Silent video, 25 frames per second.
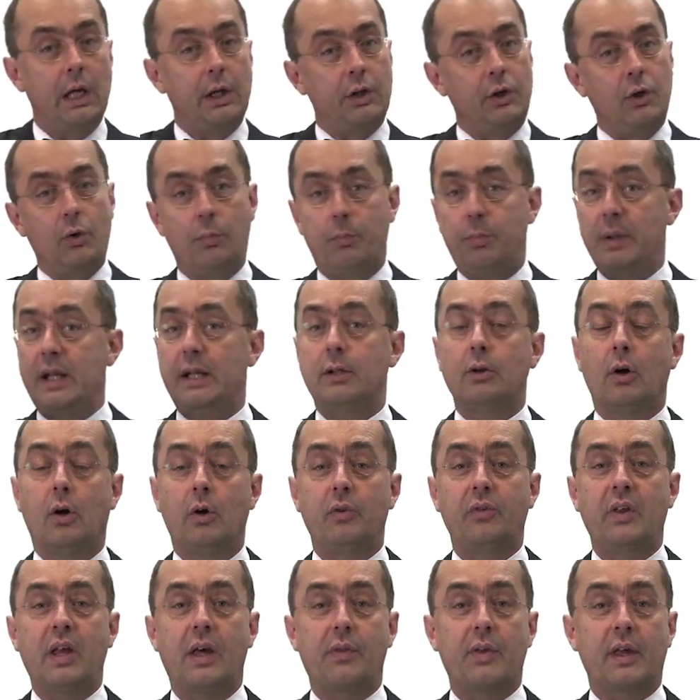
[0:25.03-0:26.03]
You beat
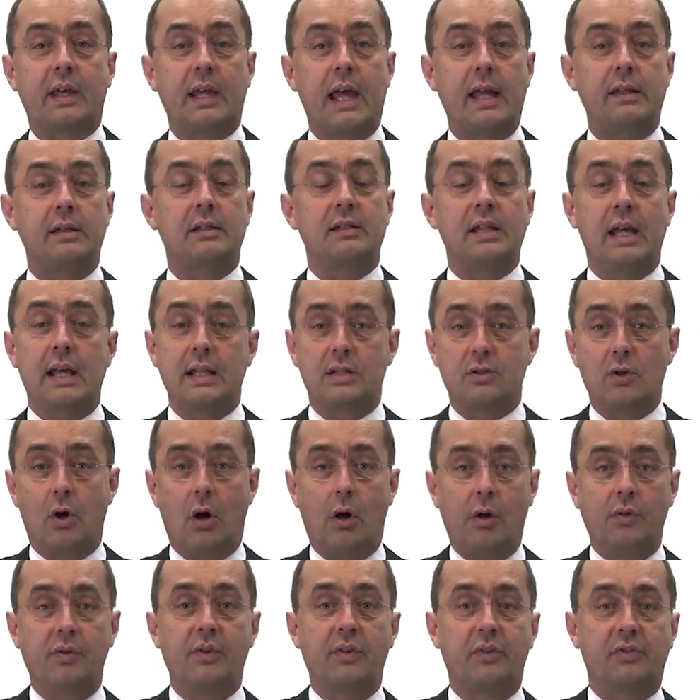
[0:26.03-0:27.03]
all the other candidates
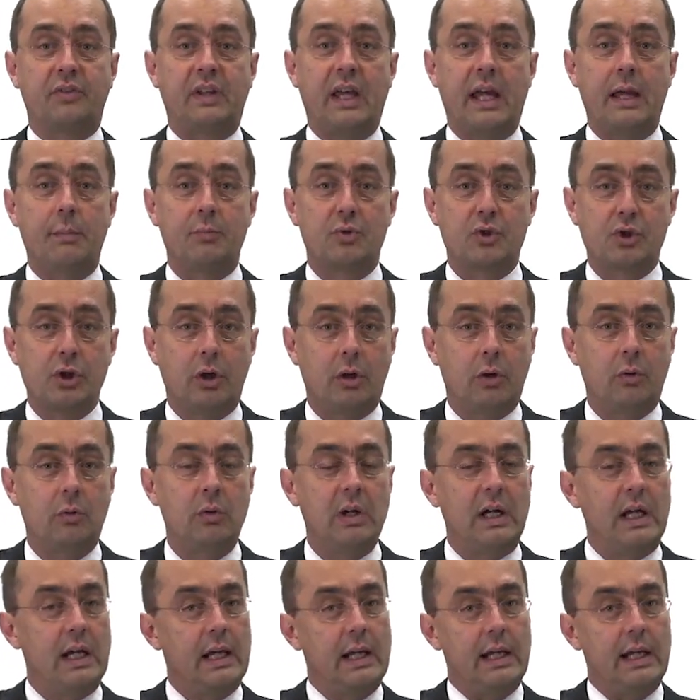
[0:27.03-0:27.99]
on this game show.